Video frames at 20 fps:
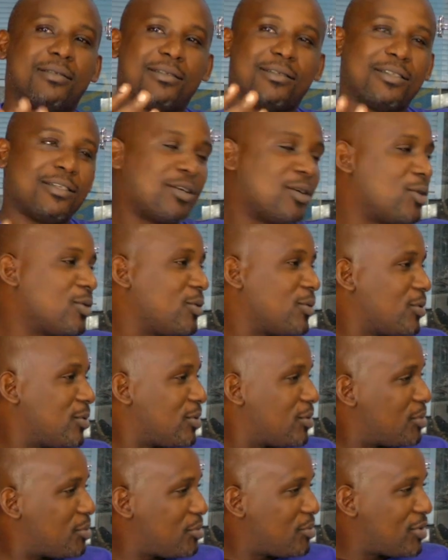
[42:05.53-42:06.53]

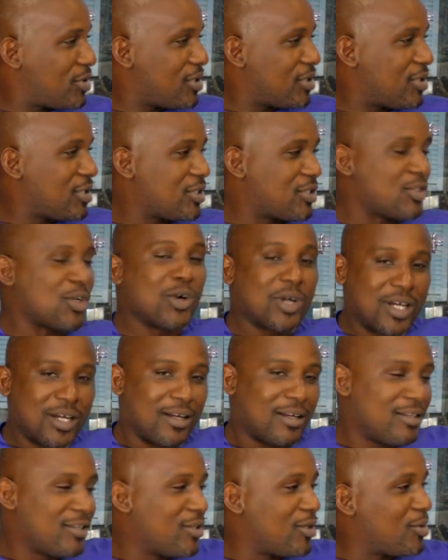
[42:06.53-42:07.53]
the
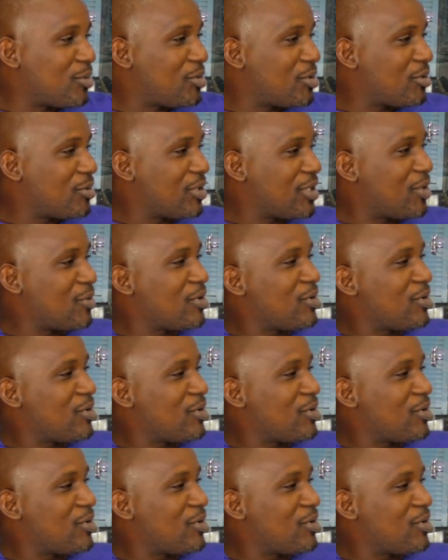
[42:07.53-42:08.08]
so-called young people here,